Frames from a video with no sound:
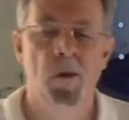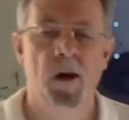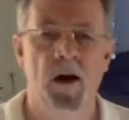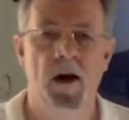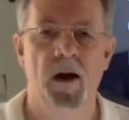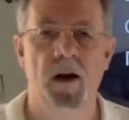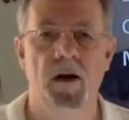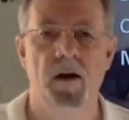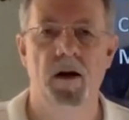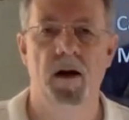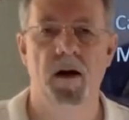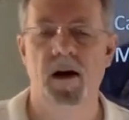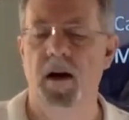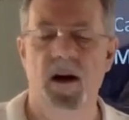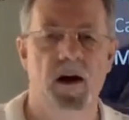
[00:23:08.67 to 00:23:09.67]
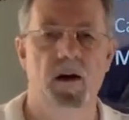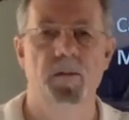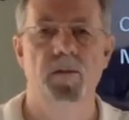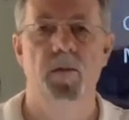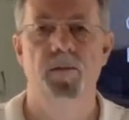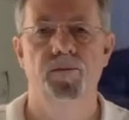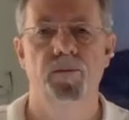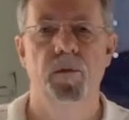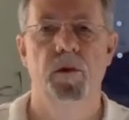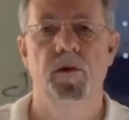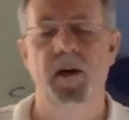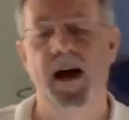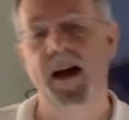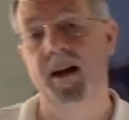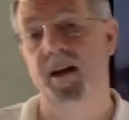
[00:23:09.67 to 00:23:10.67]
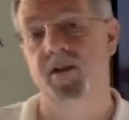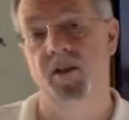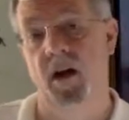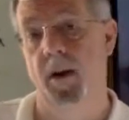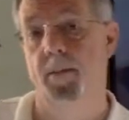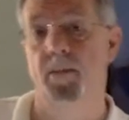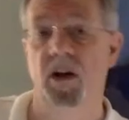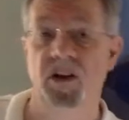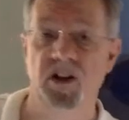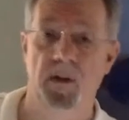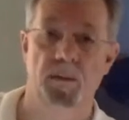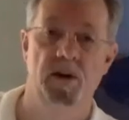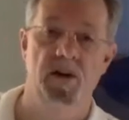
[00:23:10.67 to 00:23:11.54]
And uh, anyhow, that is a busy,